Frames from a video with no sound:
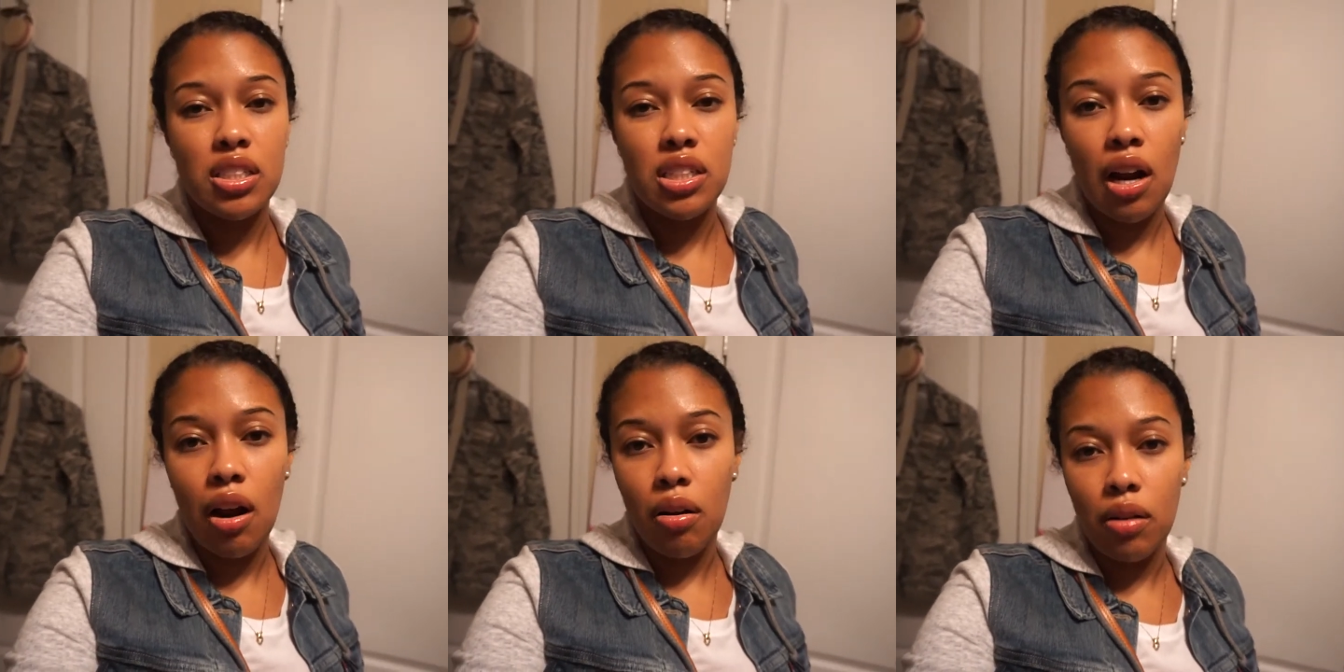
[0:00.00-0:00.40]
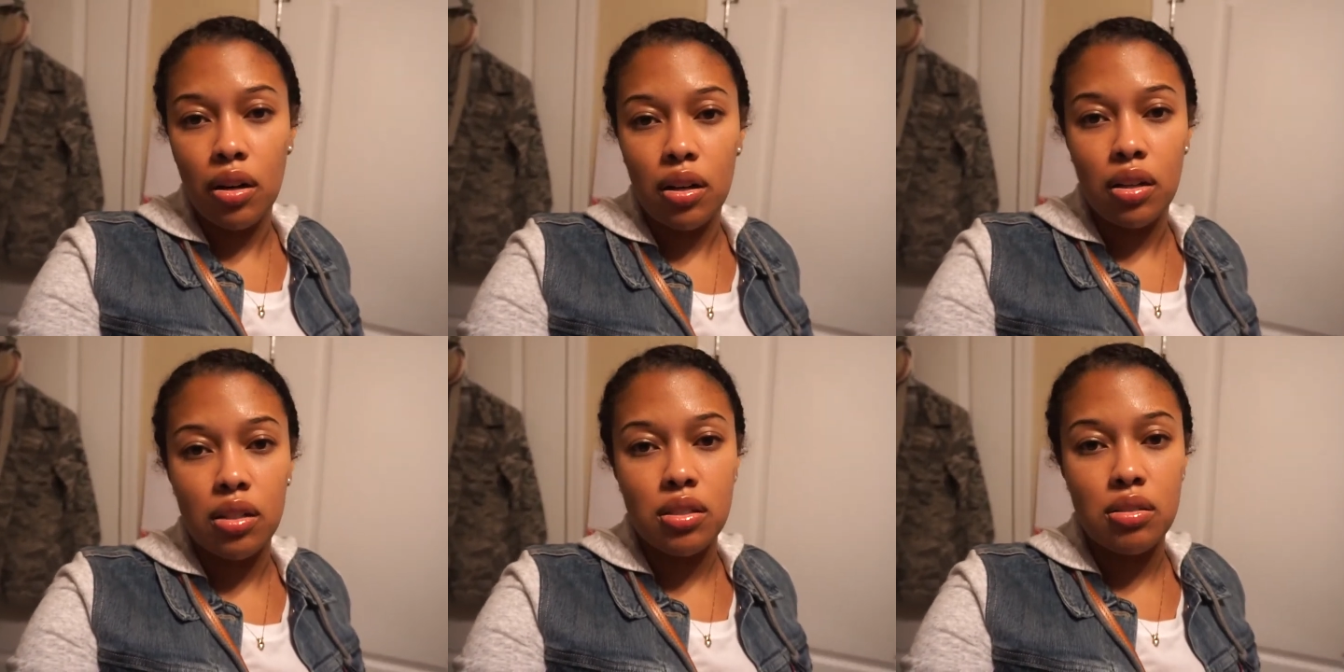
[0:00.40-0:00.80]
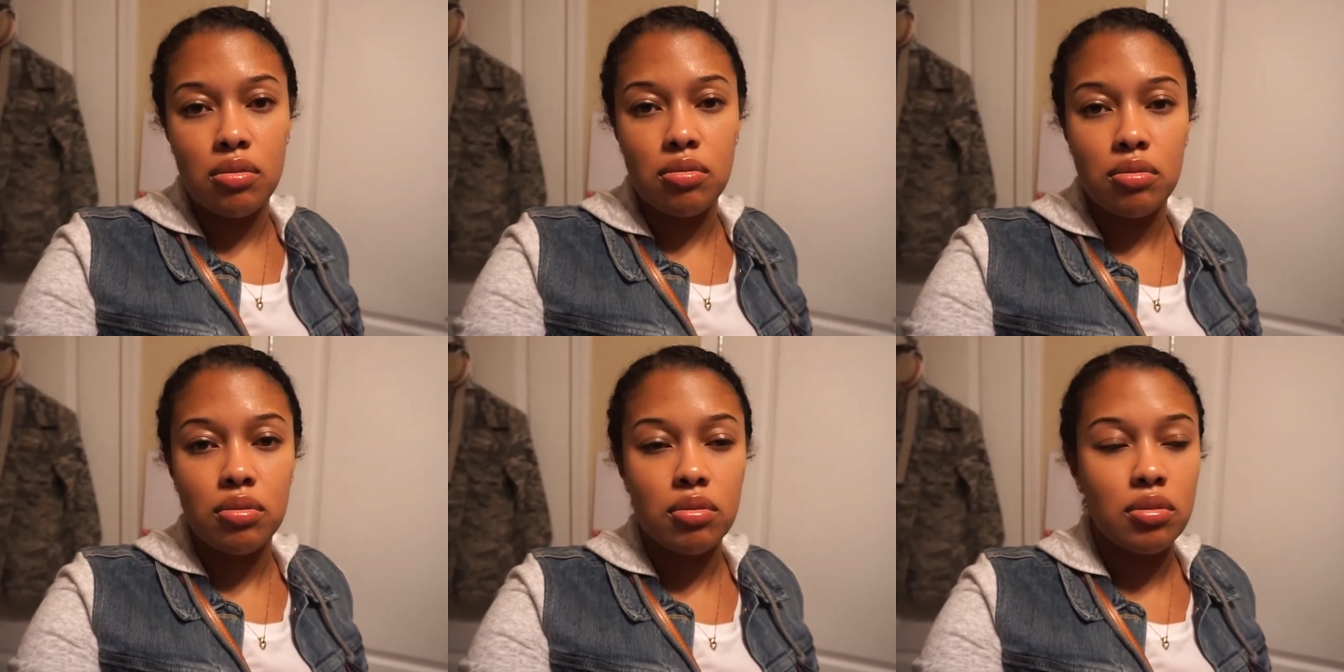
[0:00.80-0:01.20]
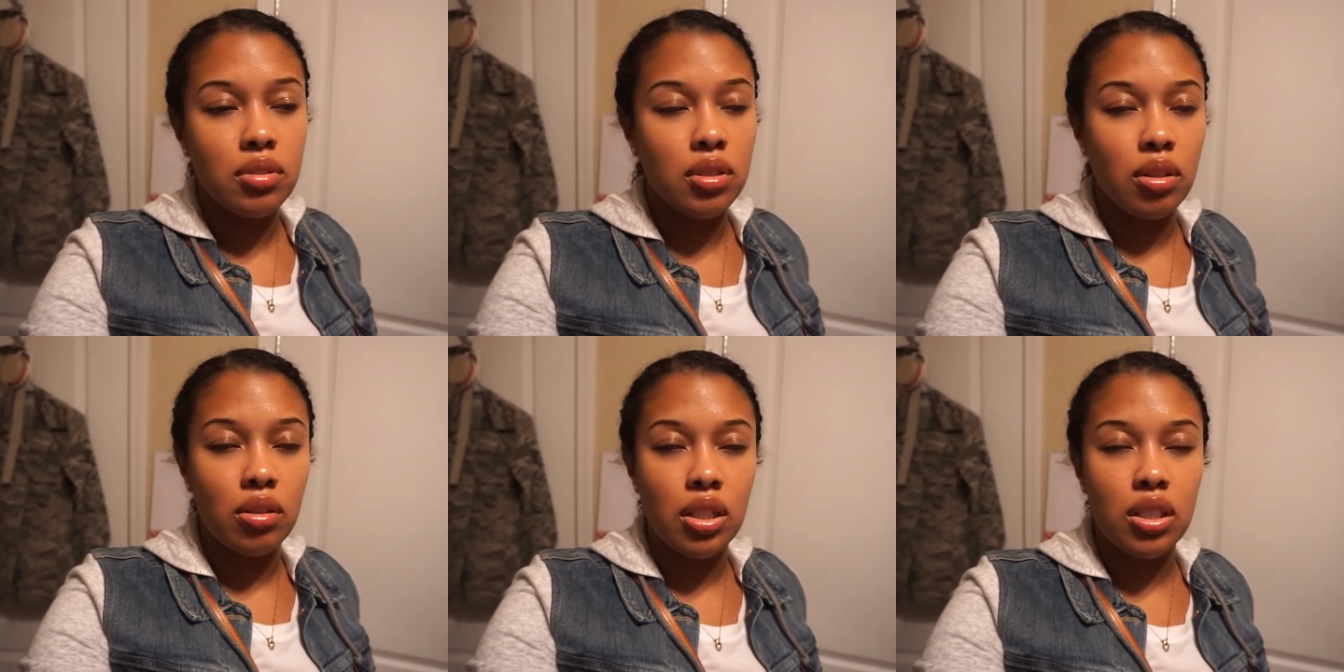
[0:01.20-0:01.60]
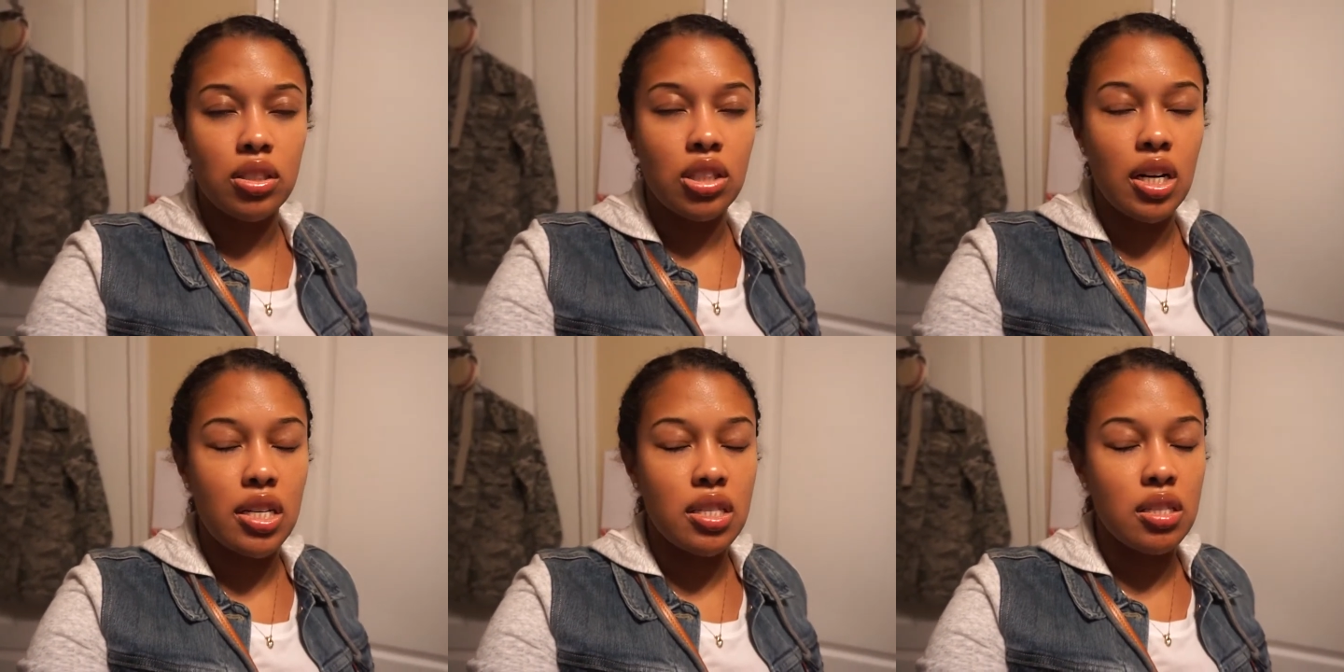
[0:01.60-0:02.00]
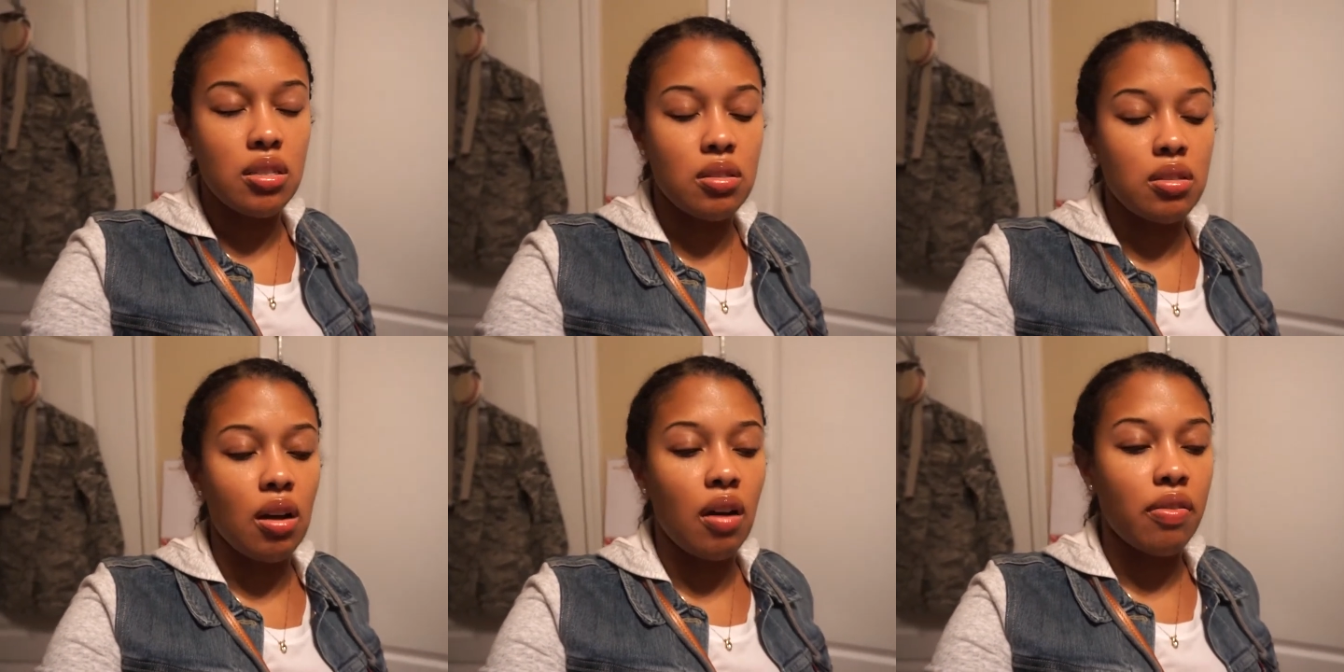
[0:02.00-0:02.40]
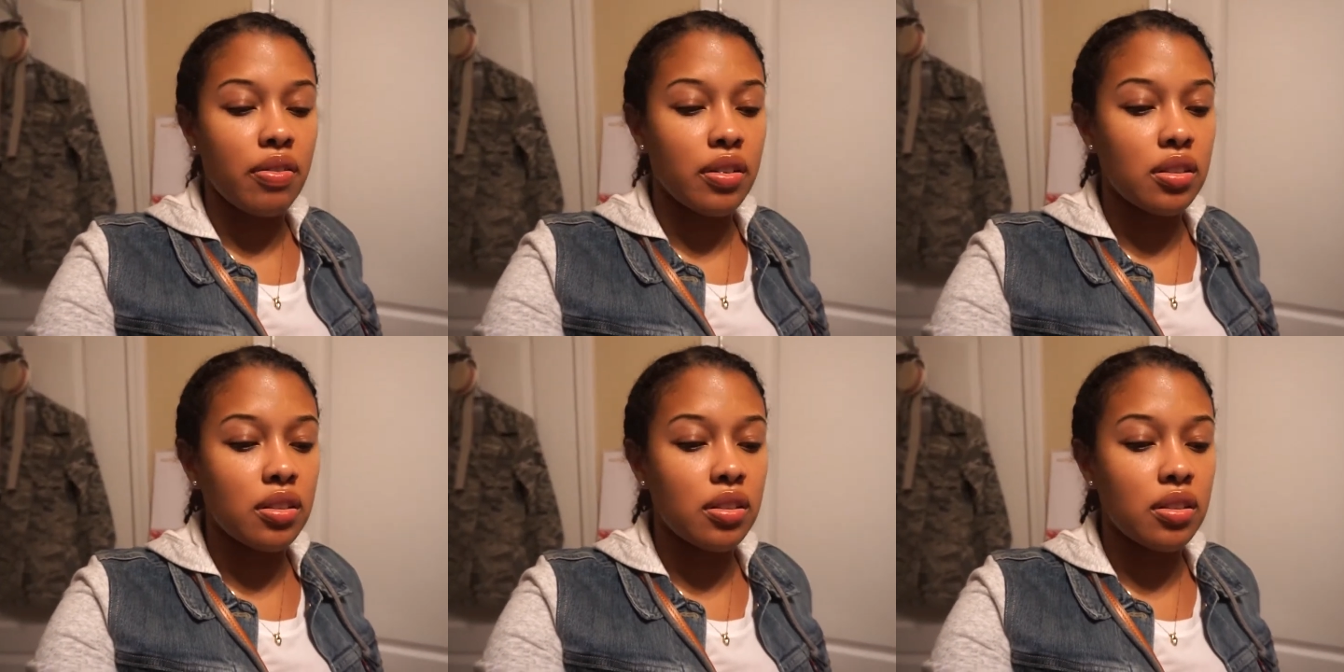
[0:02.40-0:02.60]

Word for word: shower and, you know, getting dressed and stuff.